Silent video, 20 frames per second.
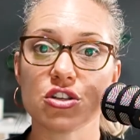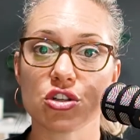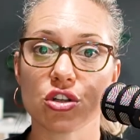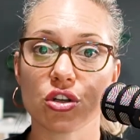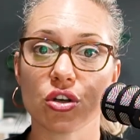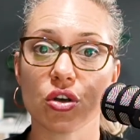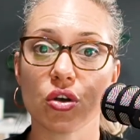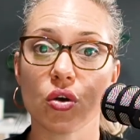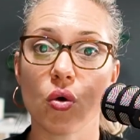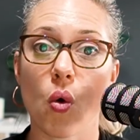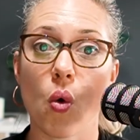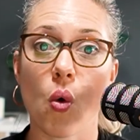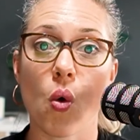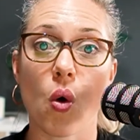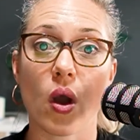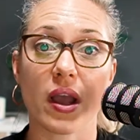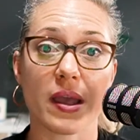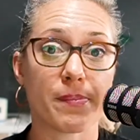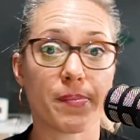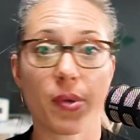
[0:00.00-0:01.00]
to
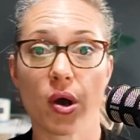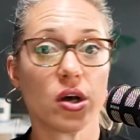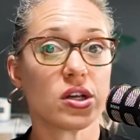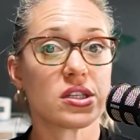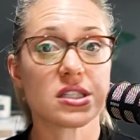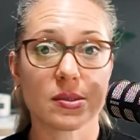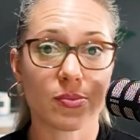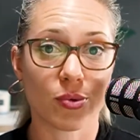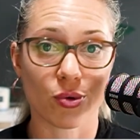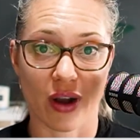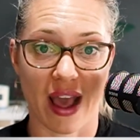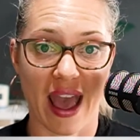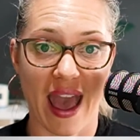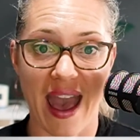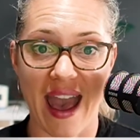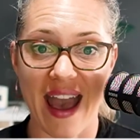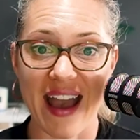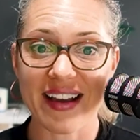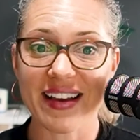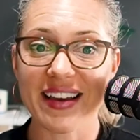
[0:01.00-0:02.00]
or impossible to
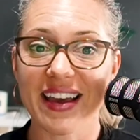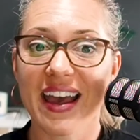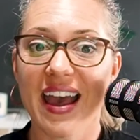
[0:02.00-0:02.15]
hack.